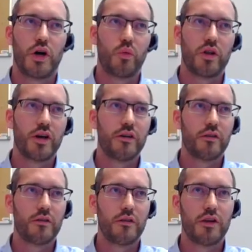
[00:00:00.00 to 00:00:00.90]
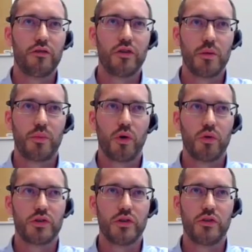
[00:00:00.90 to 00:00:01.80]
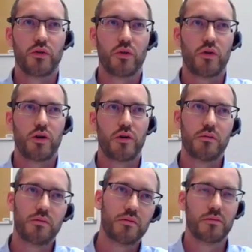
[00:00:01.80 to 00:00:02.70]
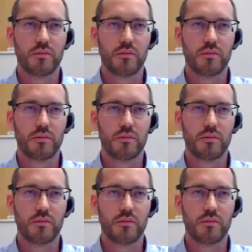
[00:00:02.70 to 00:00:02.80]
Well, there are different approaches or